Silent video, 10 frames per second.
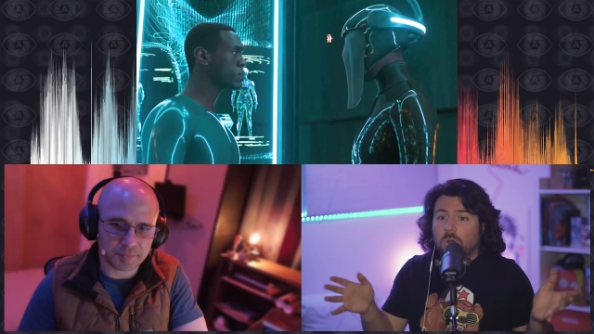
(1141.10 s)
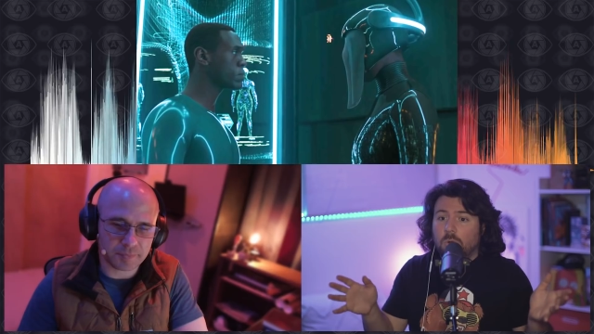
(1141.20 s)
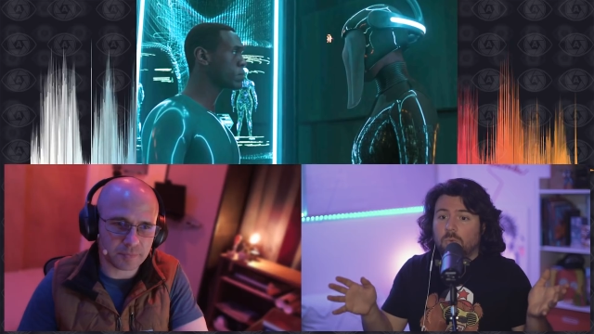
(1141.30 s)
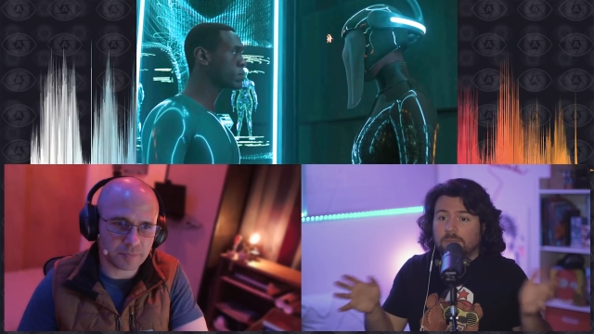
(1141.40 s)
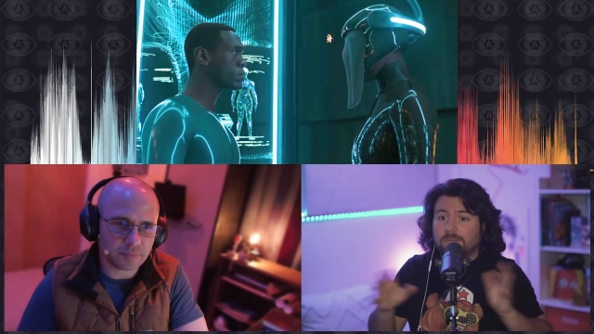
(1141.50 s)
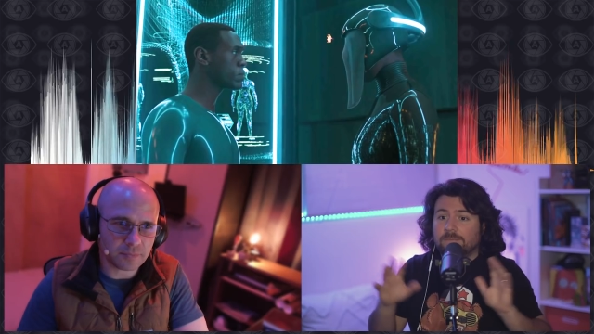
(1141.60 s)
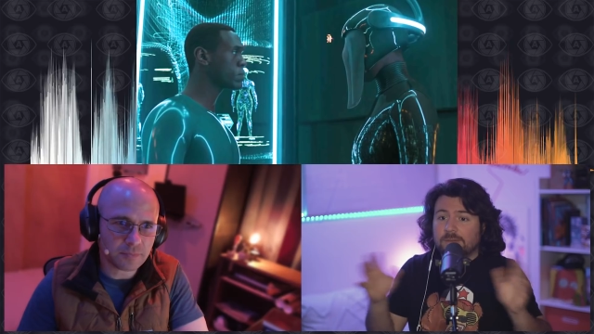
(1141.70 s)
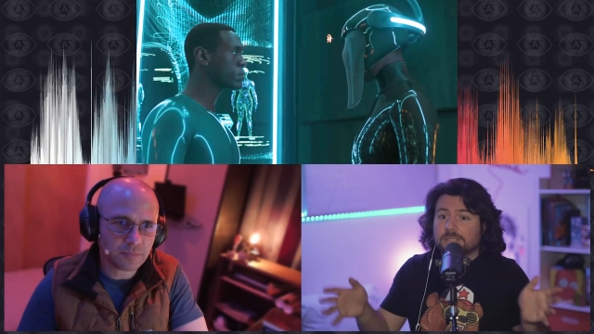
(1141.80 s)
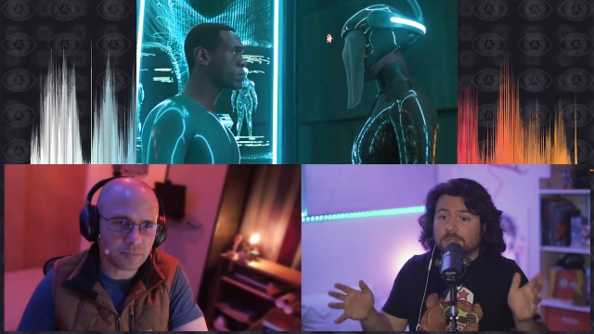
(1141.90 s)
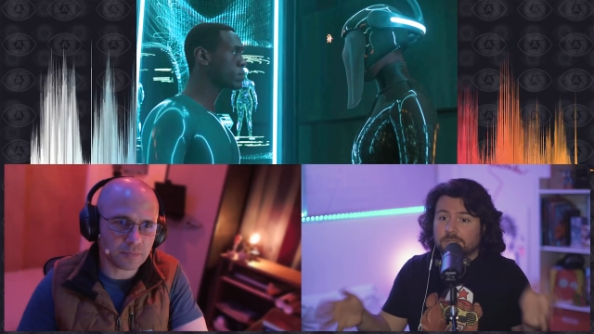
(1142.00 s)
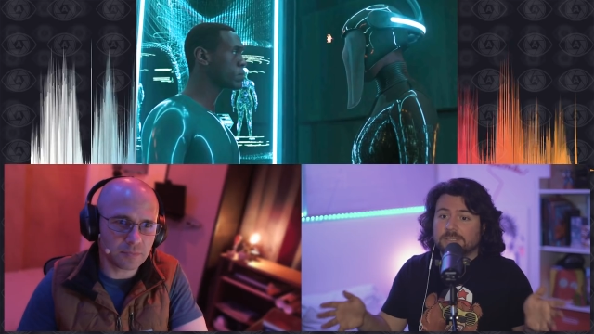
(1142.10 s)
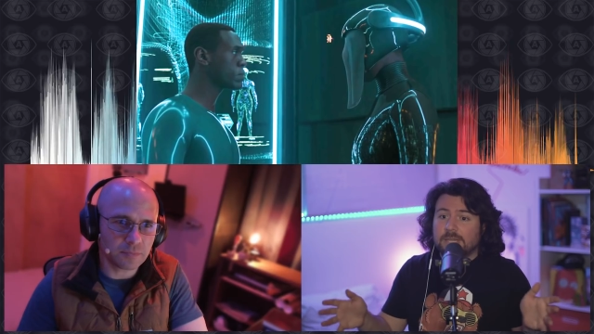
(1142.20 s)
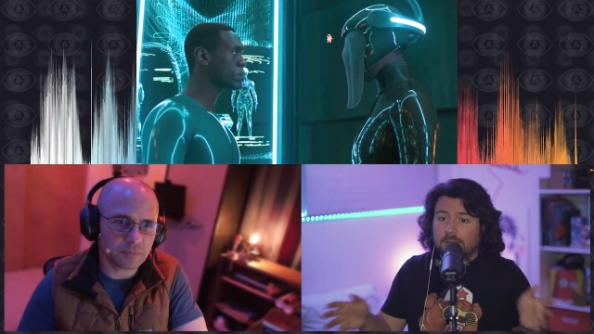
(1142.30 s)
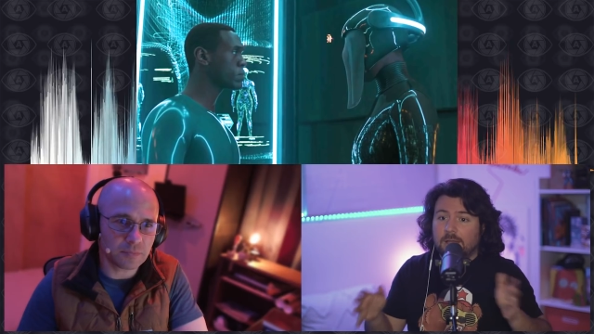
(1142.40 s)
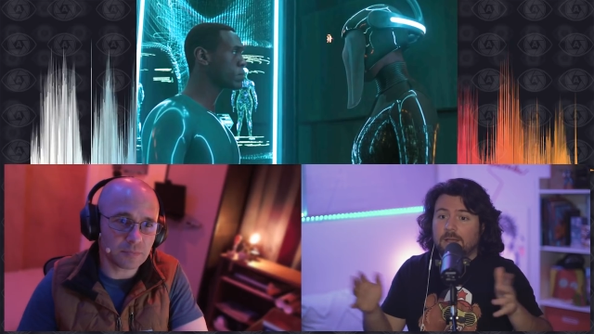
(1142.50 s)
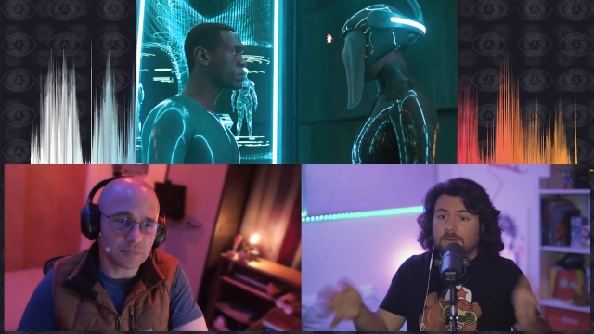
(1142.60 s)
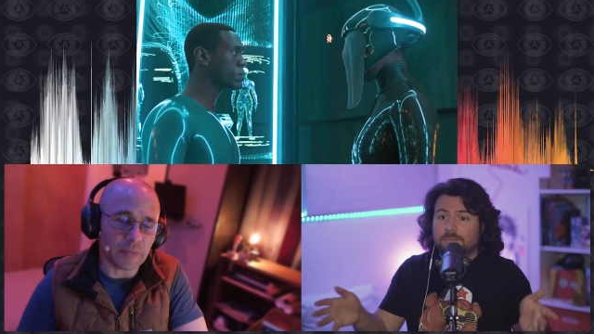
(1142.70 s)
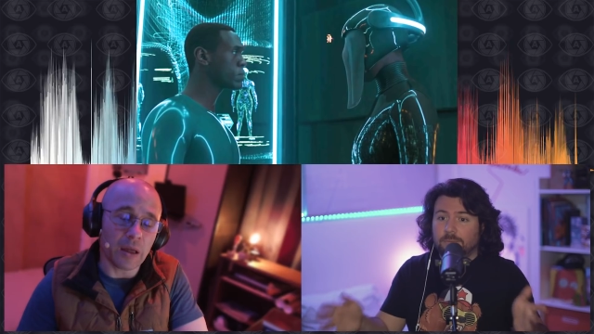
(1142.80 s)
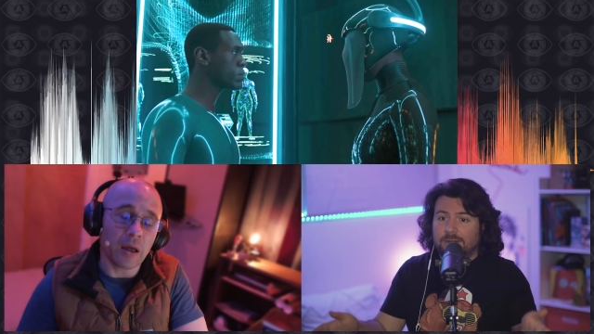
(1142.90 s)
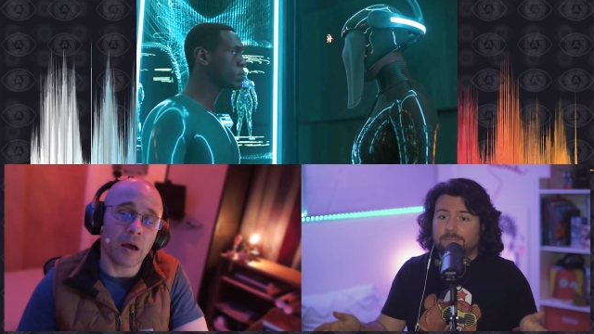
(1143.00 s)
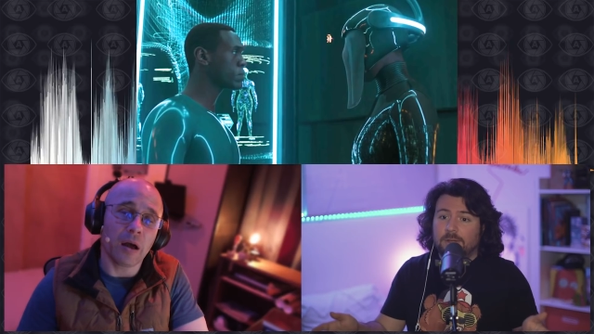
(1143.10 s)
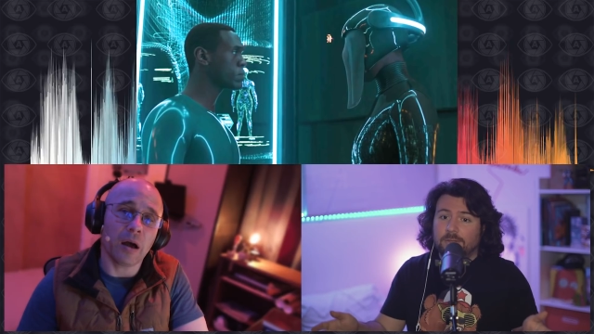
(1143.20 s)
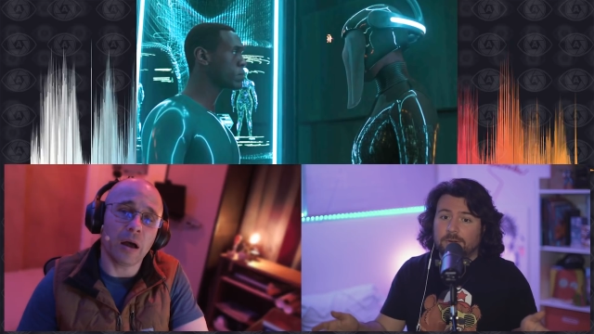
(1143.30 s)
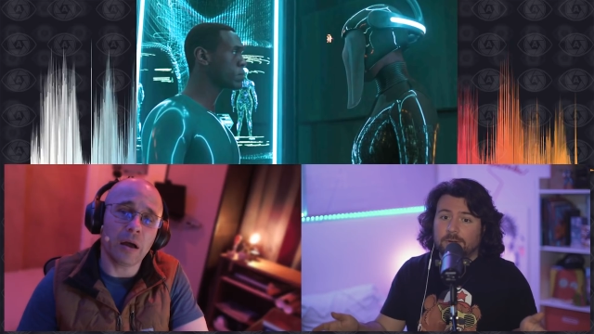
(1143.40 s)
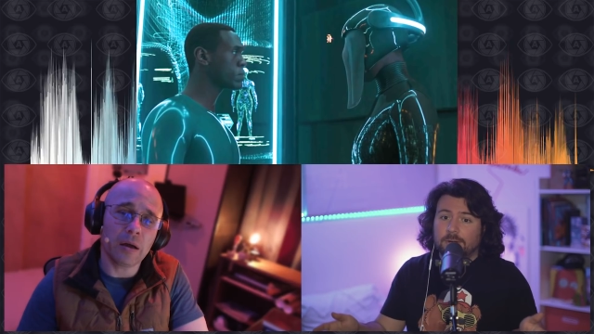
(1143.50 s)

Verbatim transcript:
Speaker 1: know what the face looks like of grandfather.